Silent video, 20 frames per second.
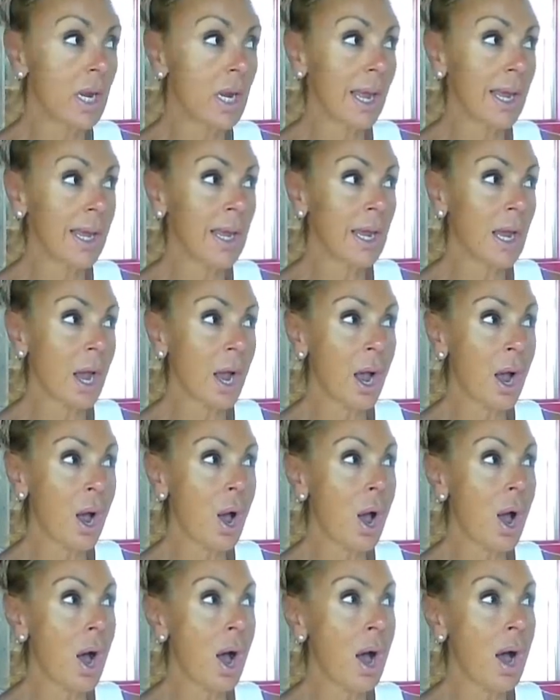Like,
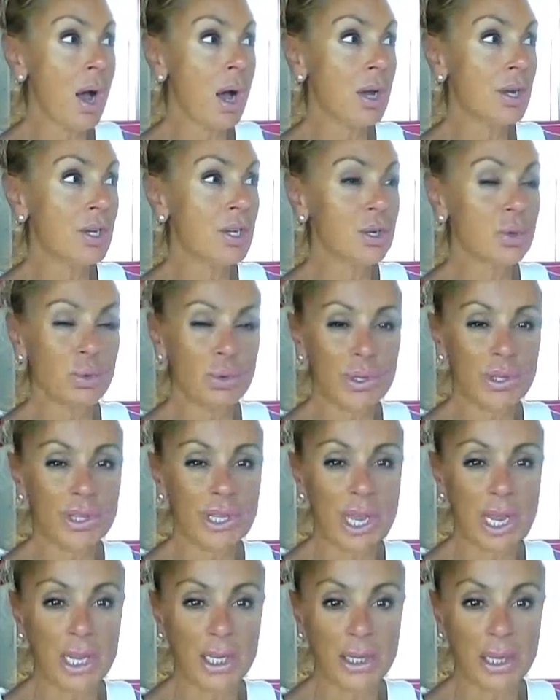you would
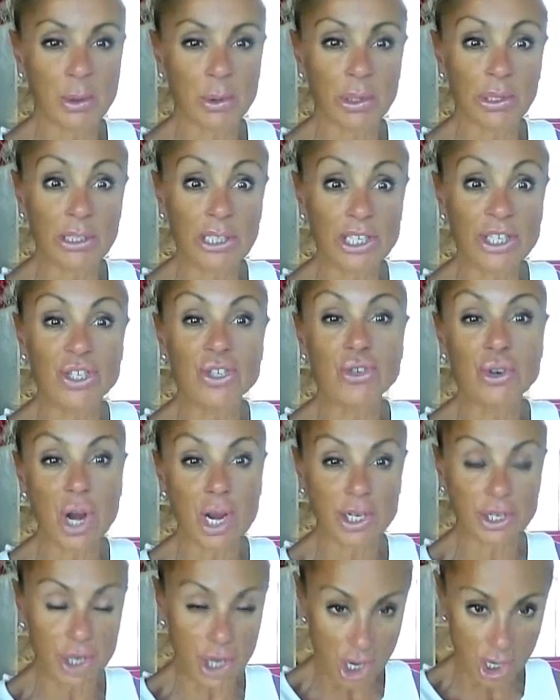think they would at least
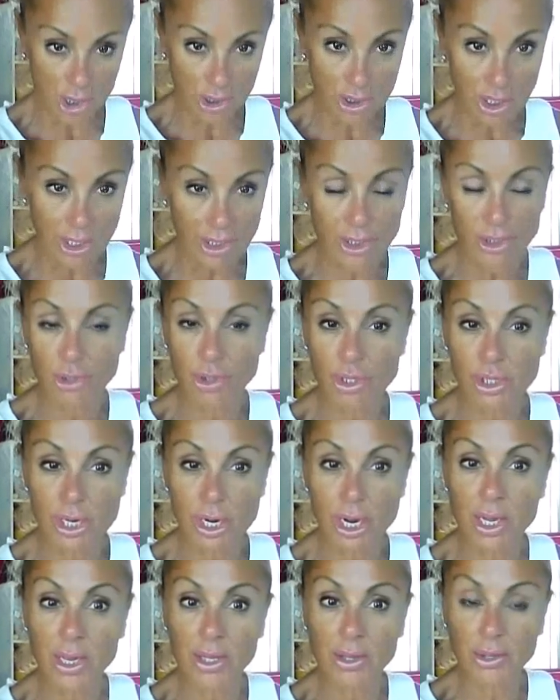try to contact you and
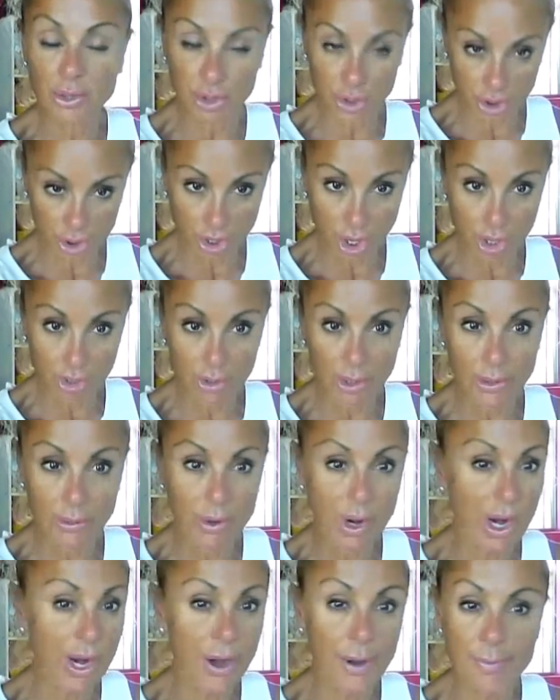say they're sorry,
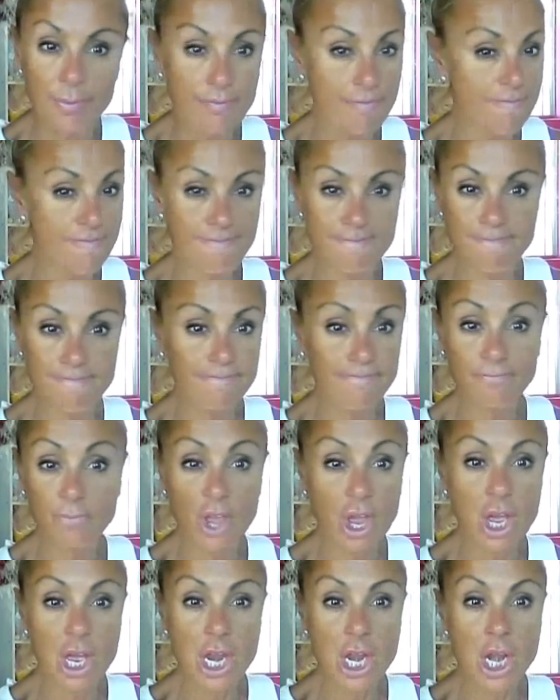right?
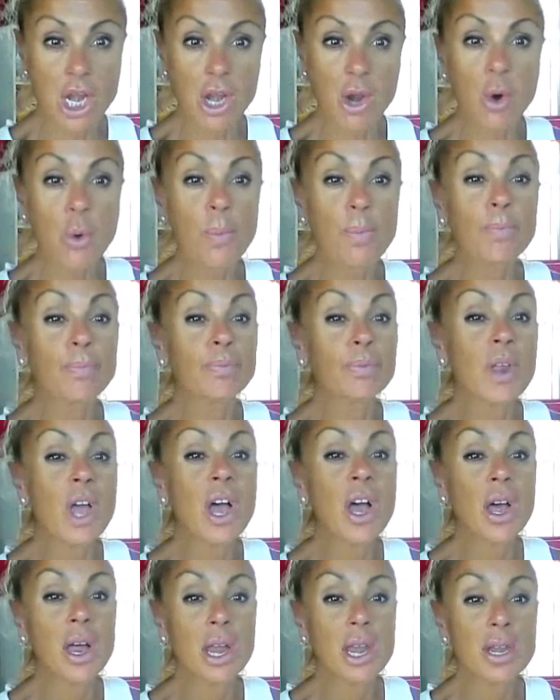Nope.
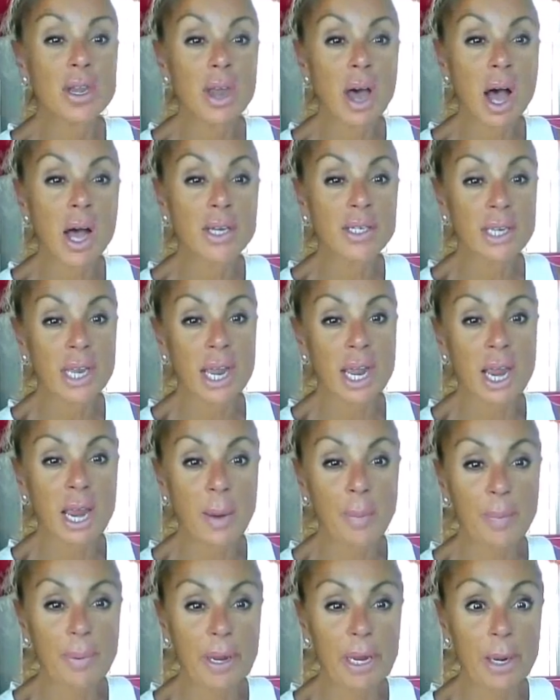Not
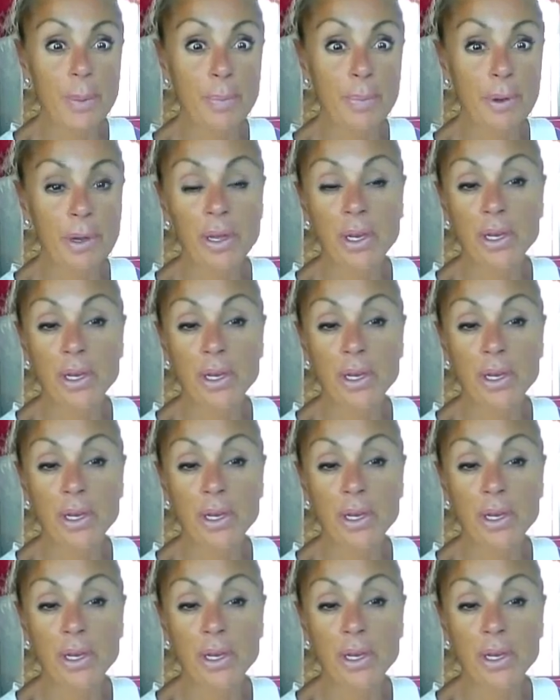a peep.